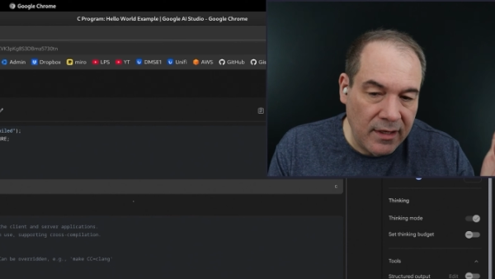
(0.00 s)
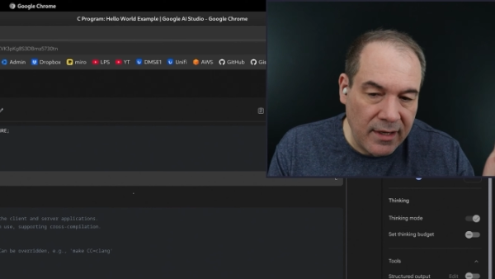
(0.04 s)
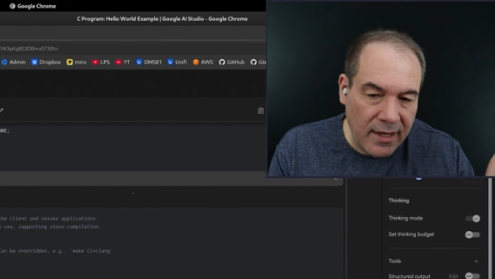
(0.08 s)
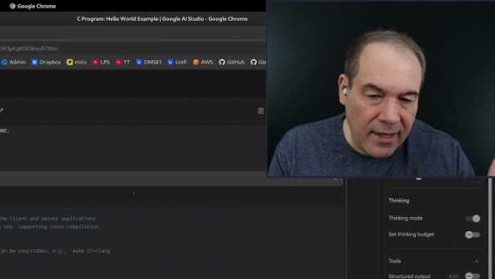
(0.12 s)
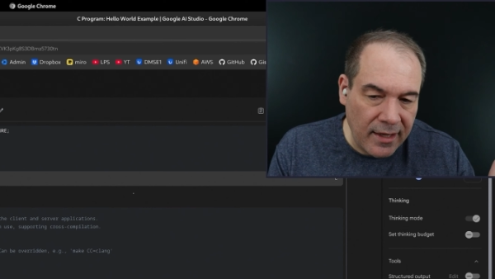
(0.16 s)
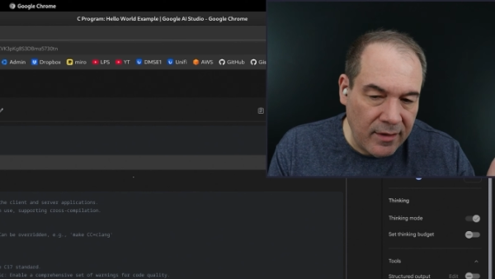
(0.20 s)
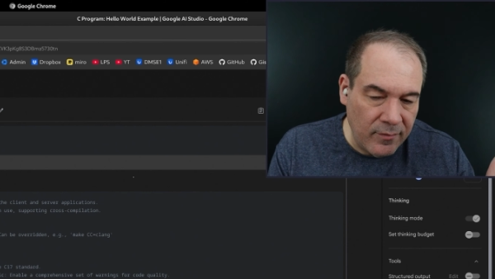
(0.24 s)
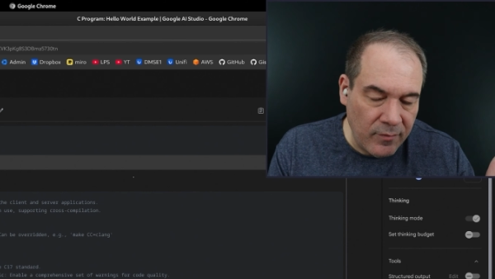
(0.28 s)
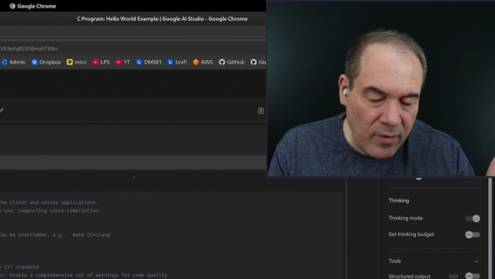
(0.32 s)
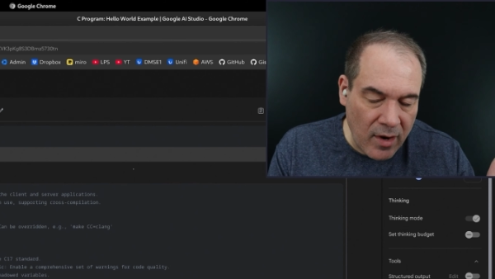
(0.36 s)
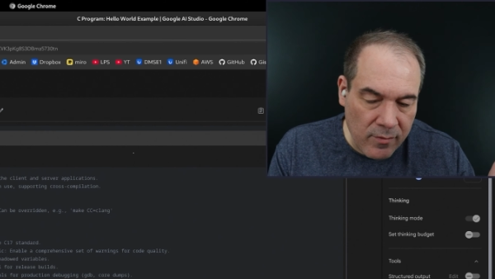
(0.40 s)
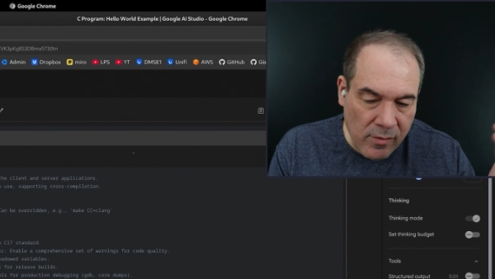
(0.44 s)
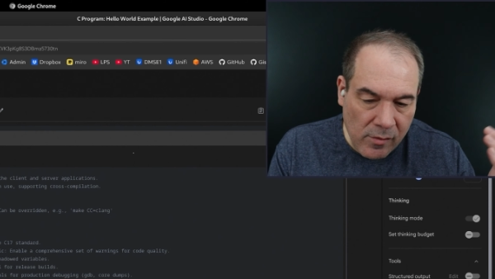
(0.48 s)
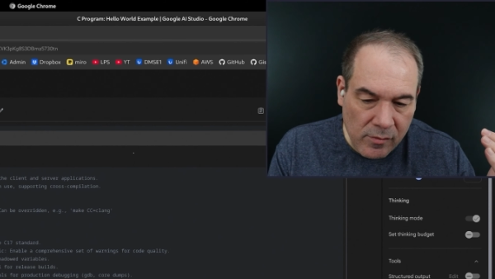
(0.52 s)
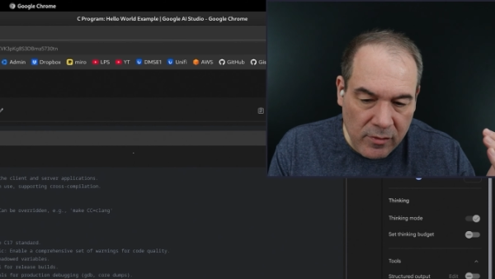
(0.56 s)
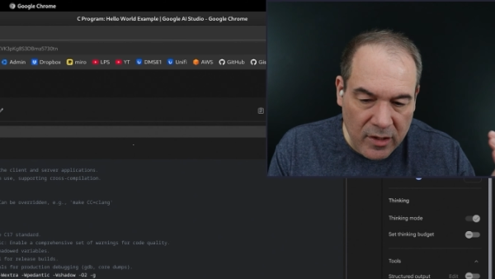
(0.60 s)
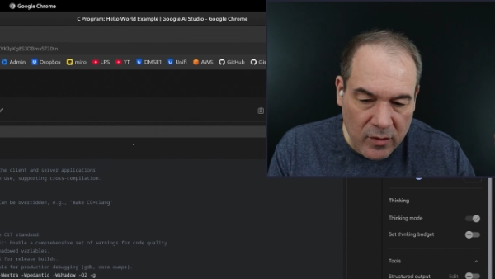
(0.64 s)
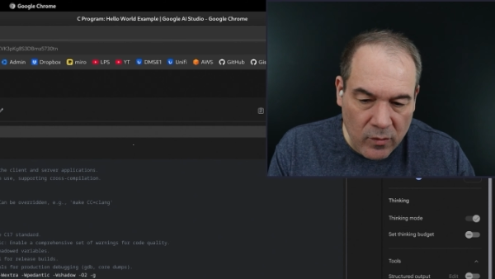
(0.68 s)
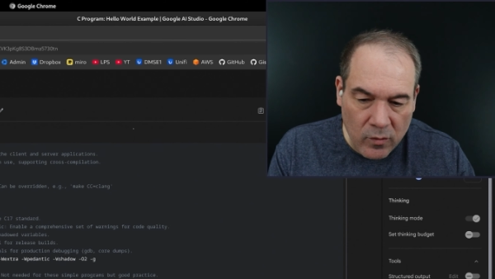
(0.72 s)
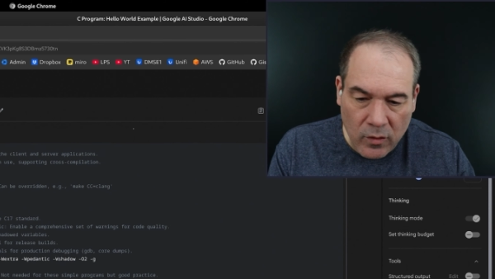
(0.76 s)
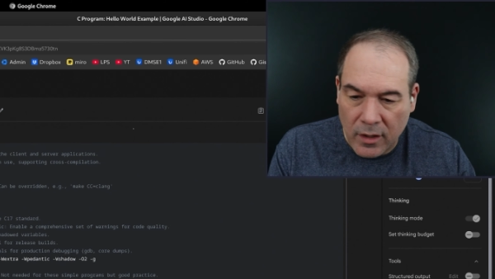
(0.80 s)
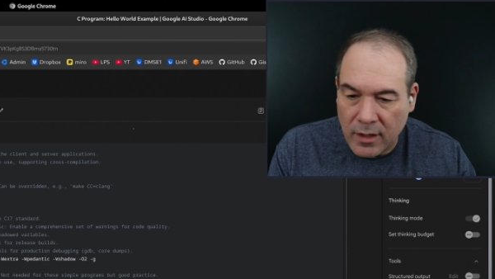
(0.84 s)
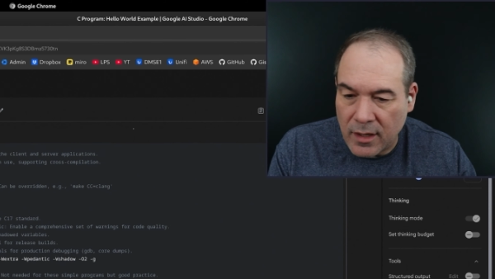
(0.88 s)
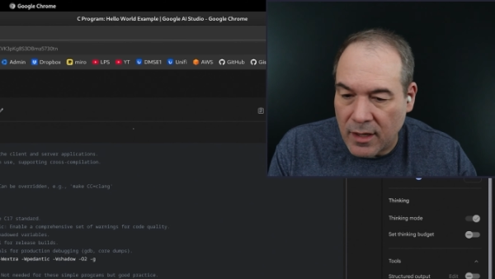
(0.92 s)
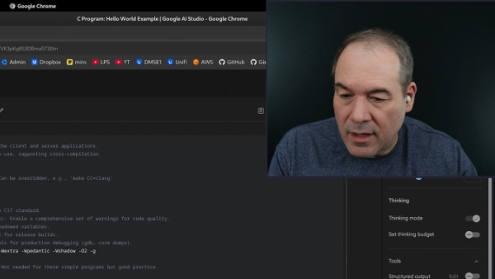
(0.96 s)
and I can
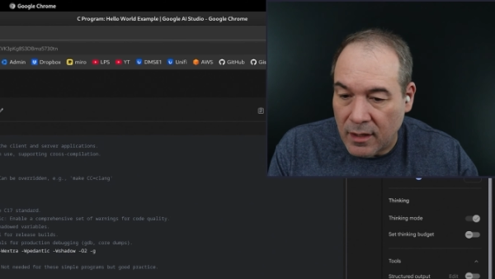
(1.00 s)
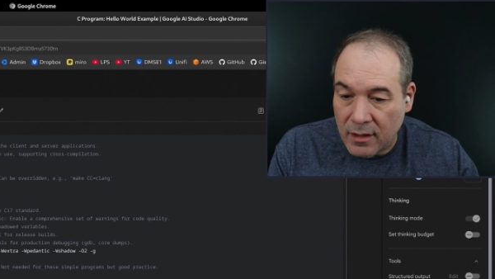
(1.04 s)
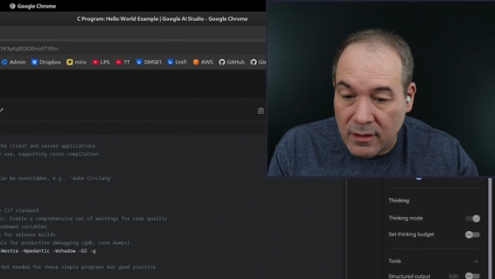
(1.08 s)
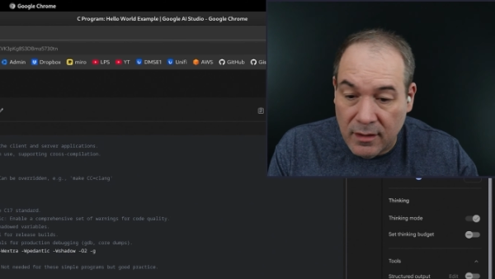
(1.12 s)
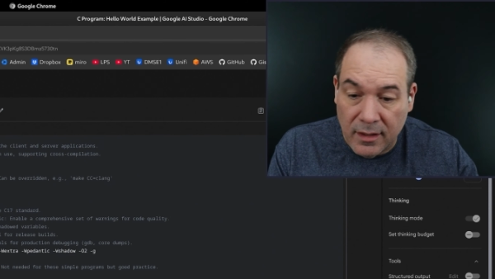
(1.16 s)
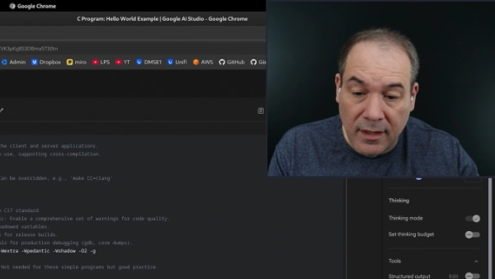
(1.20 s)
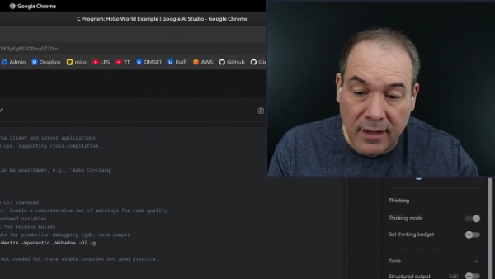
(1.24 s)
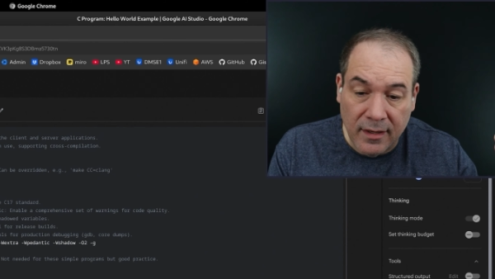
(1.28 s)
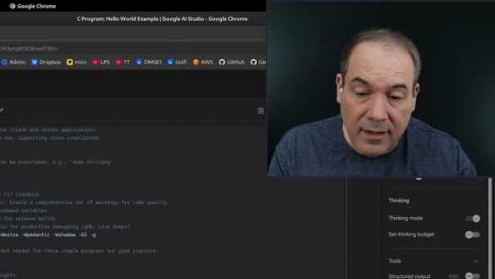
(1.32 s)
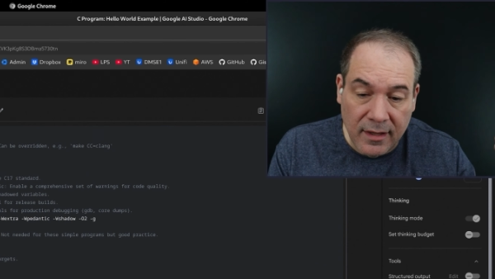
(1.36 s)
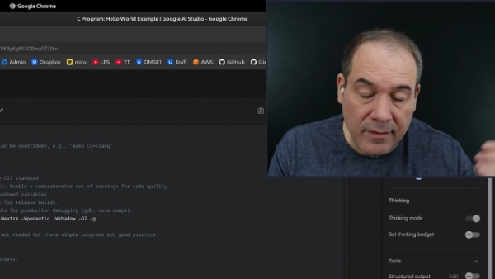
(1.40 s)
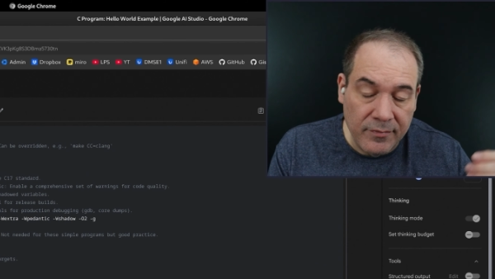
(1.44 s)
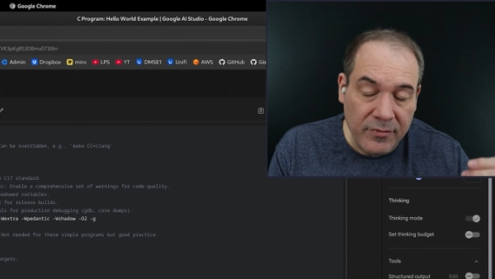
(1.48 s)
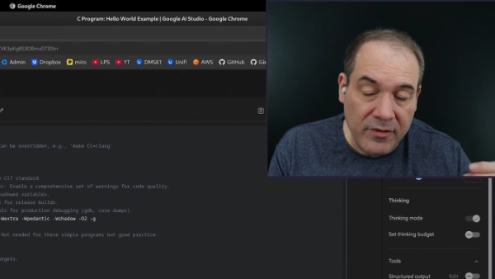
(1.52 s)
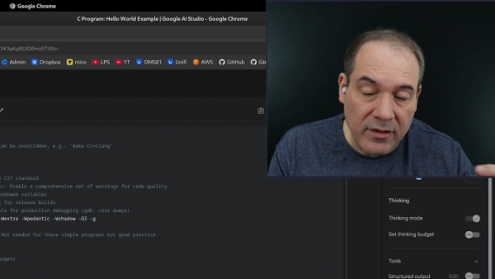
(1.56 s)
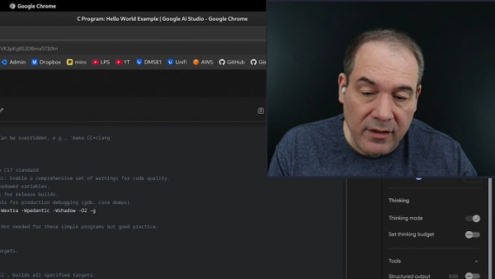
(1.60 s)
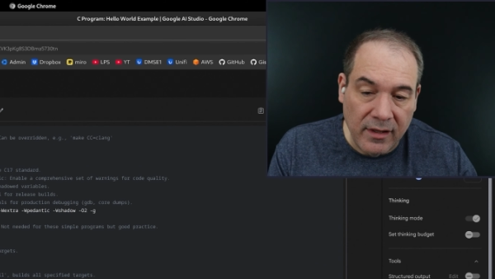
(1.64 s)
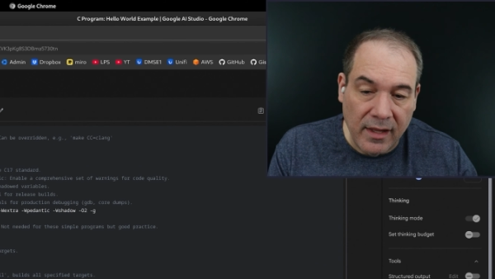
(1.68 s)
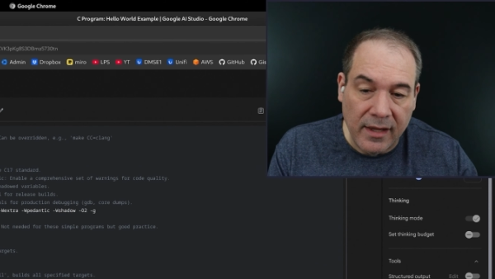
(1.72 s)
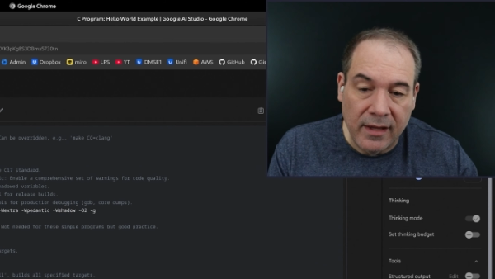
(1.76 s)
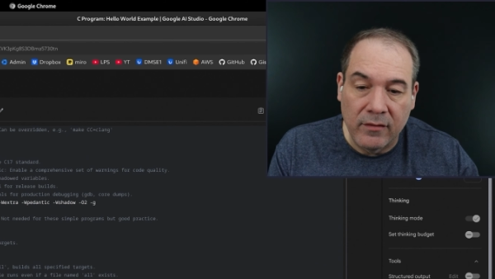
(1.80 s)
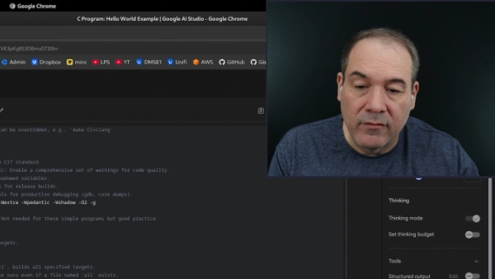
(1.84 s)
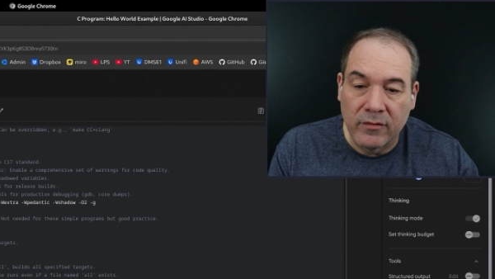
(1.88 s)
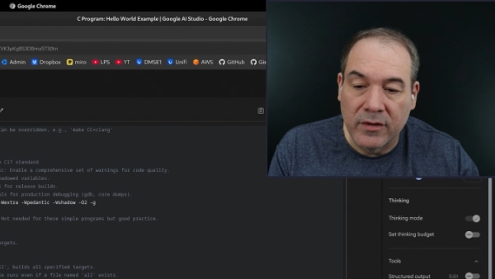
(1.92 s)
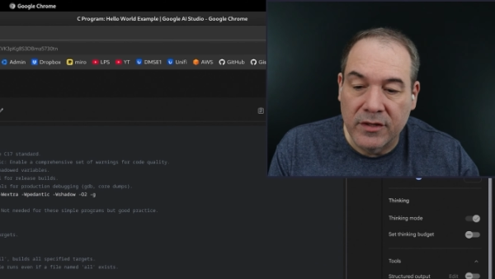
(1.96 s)
probably work on cleaning up the
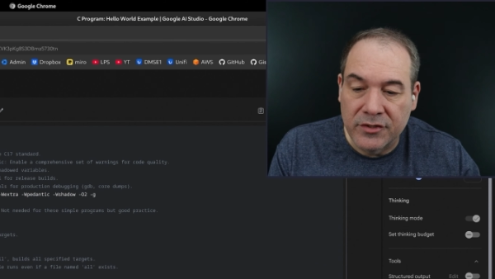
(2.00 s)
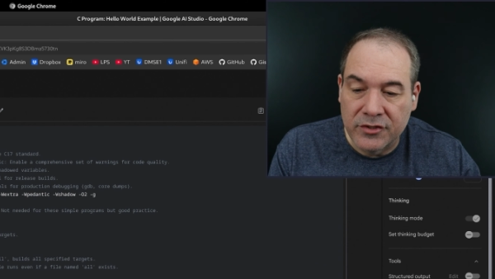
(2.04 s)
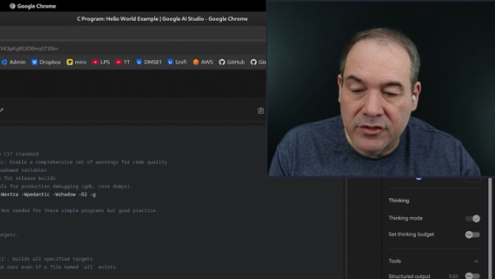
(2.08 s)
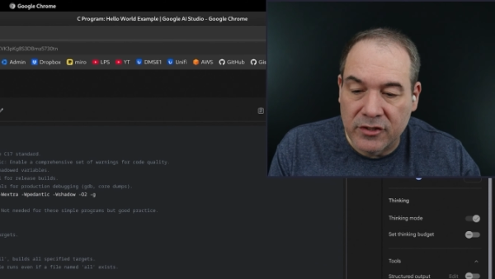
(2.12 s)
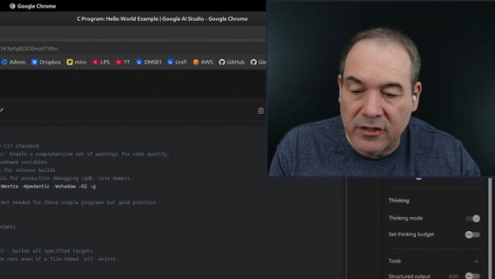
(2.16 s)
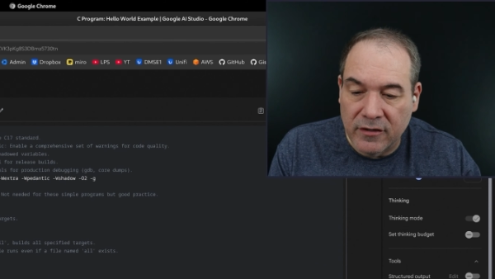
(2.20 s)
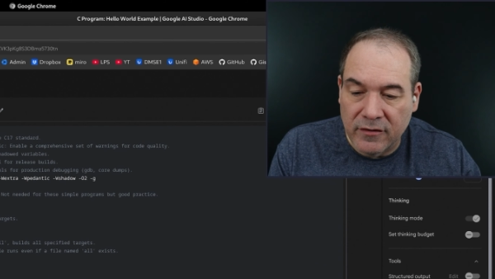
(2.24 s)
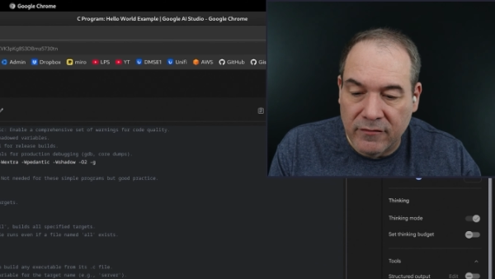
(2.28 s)
language